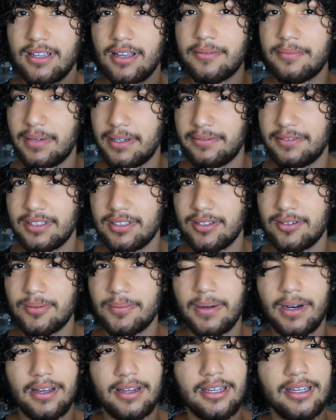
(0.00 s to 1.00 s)
of my physical
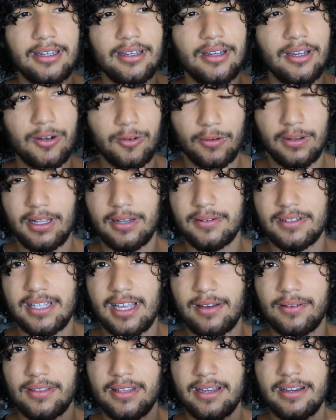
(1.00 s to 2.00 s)
body while I was
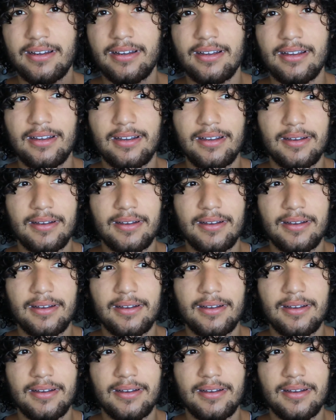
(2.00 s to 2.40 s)
out there